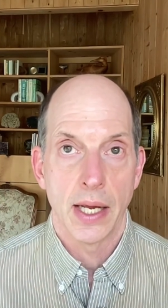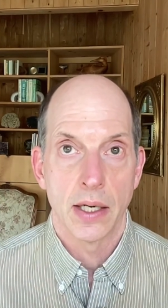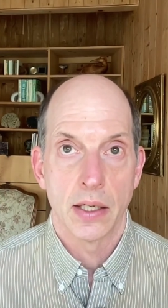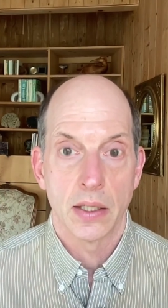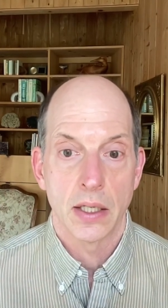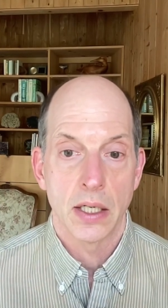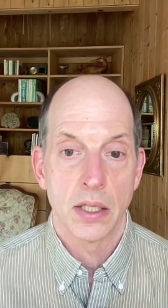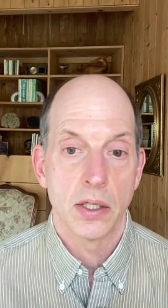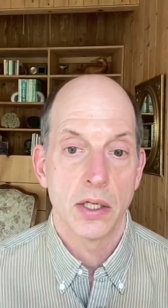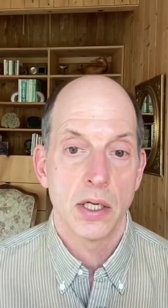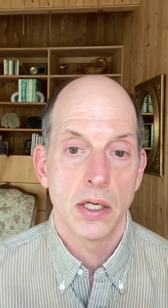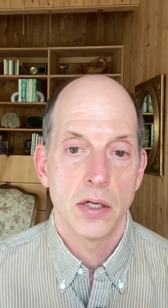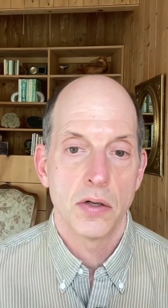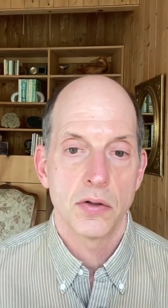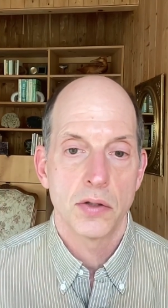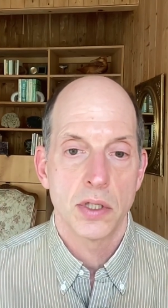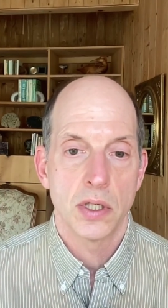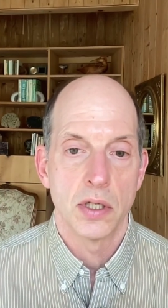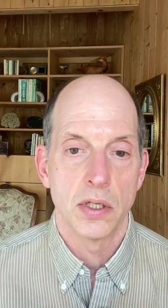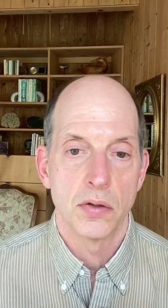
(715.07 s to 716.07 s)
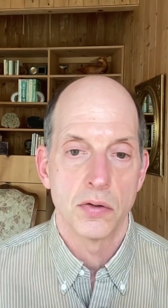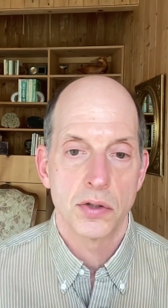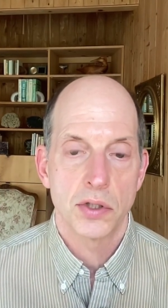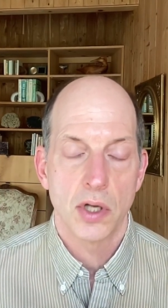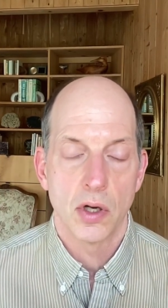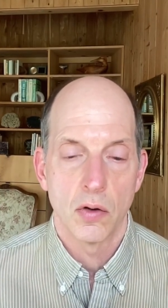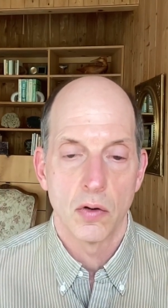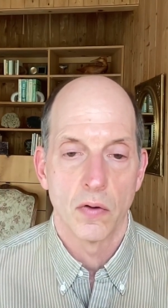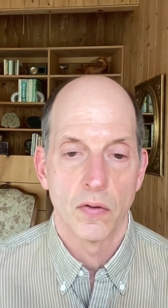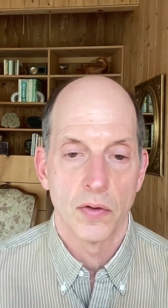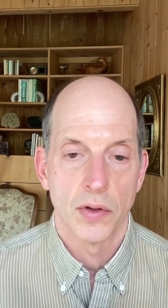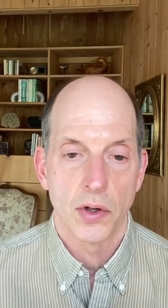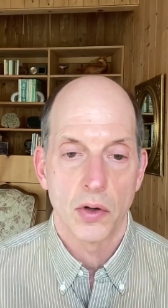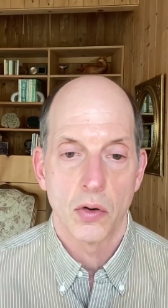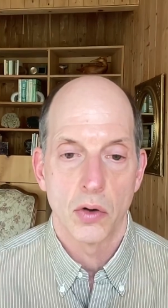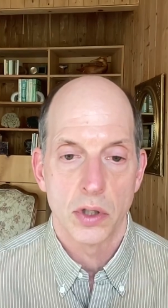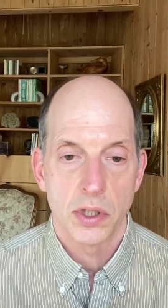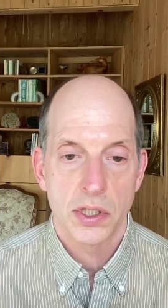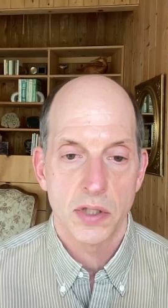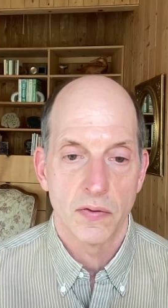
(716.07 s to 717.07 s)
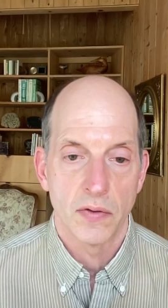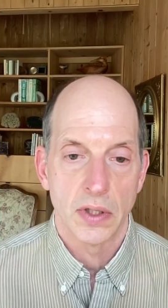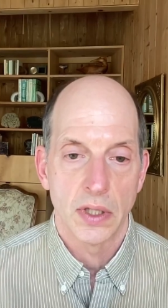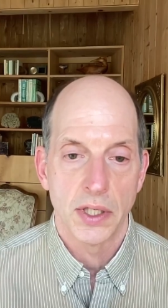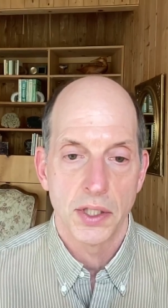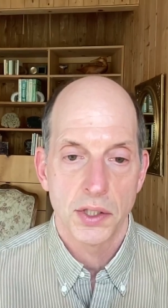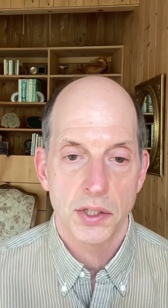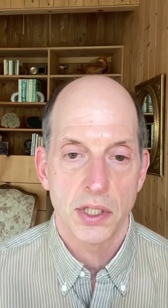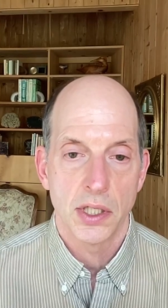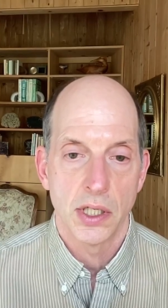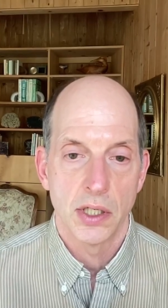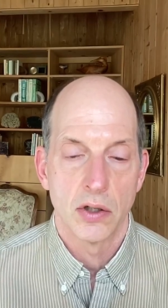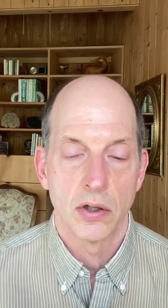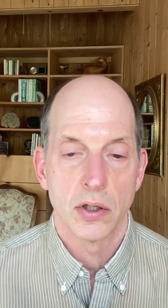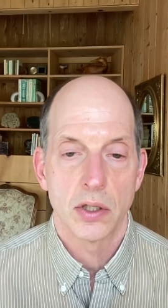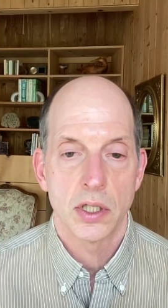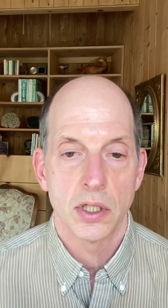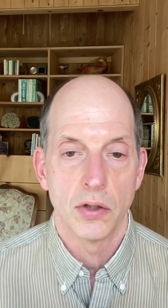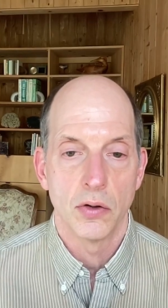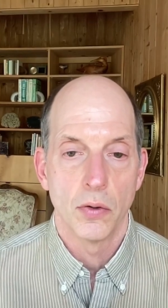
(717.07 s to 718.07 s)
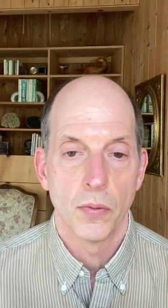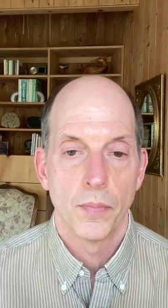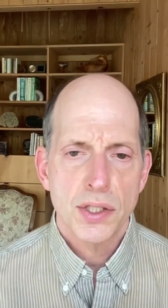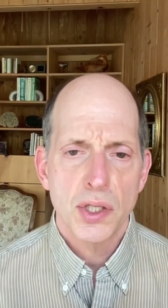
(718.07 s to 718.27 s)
and continues to do so over the course of at least a year or two.